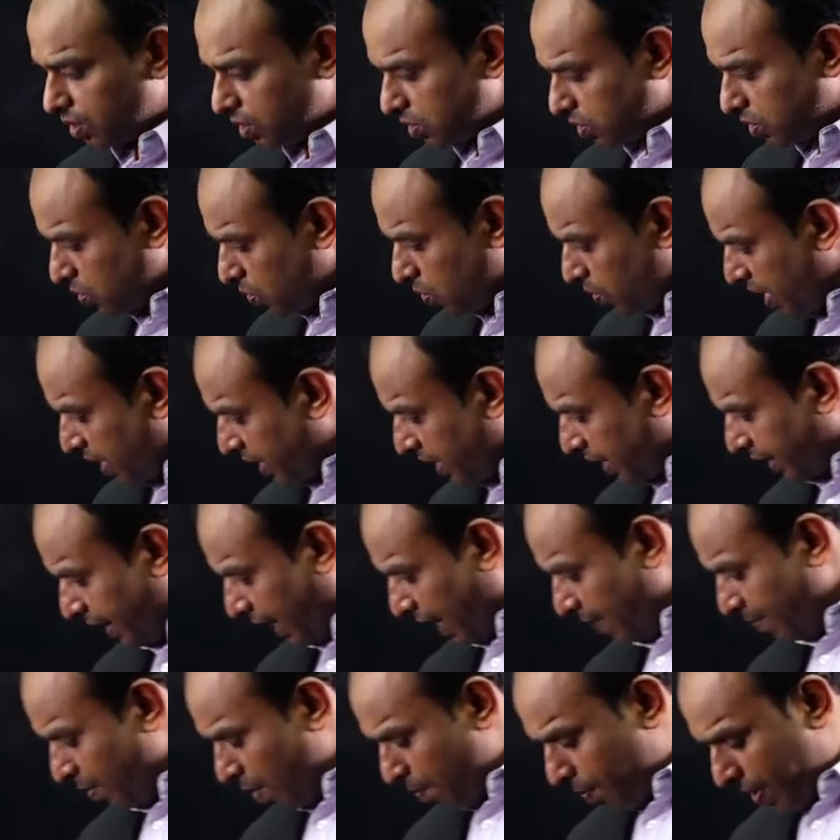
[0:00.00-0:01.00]
So at the
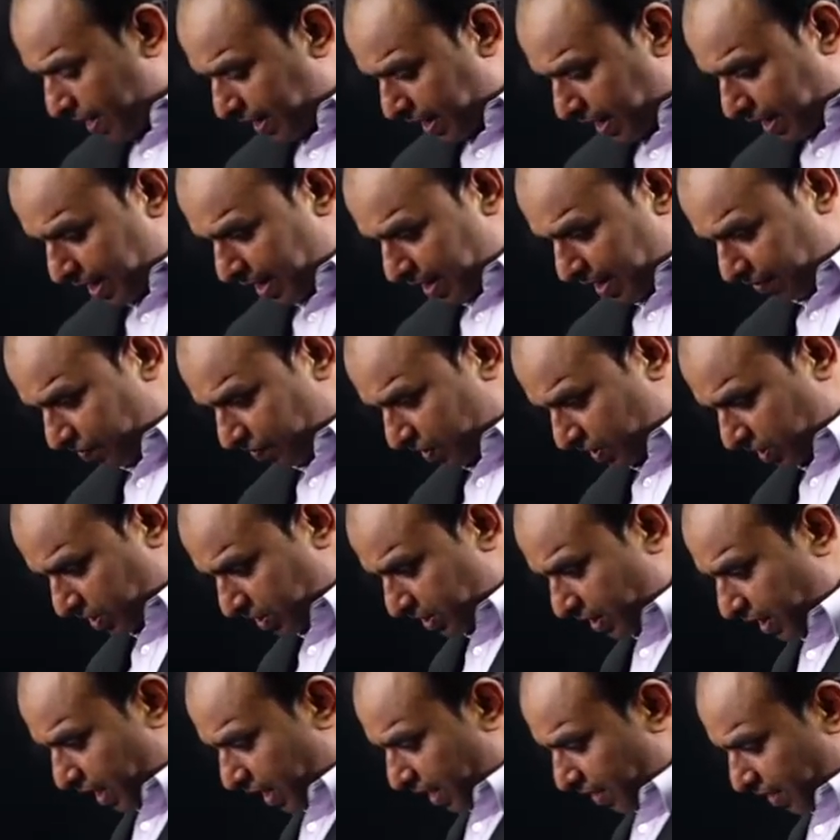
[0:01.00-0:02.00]
time of attending first
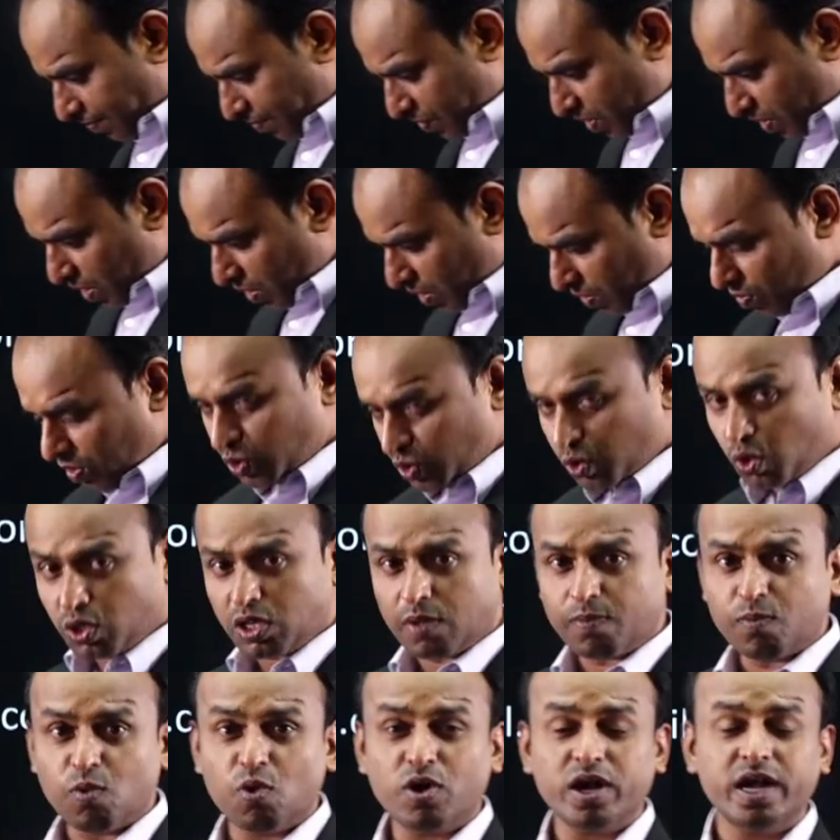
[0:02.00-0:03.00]
day, you will show
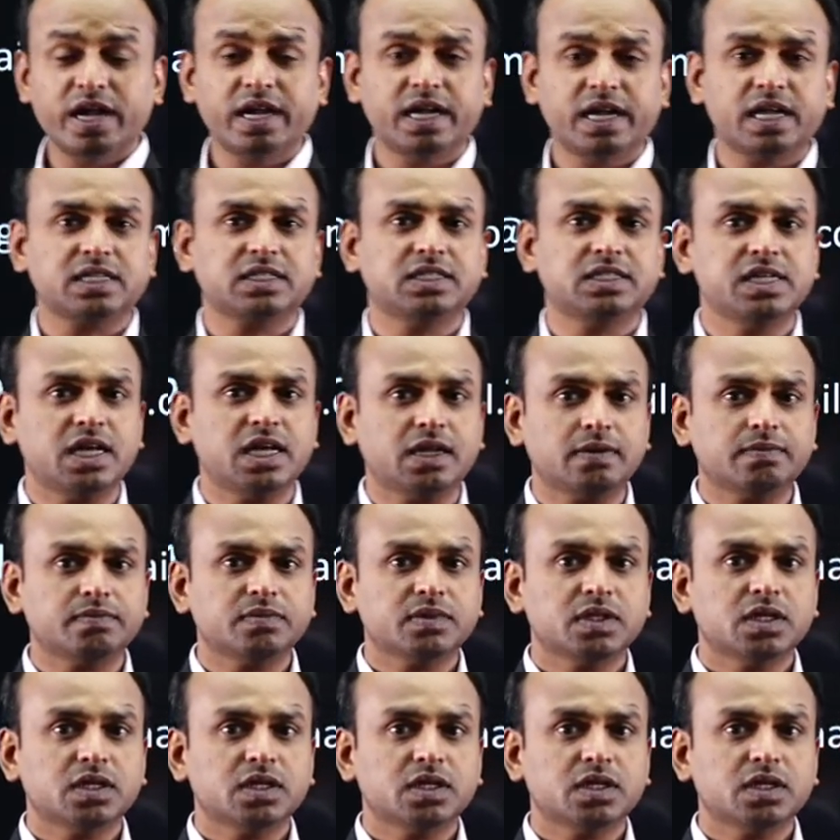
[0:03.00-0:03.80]
the more interest dear,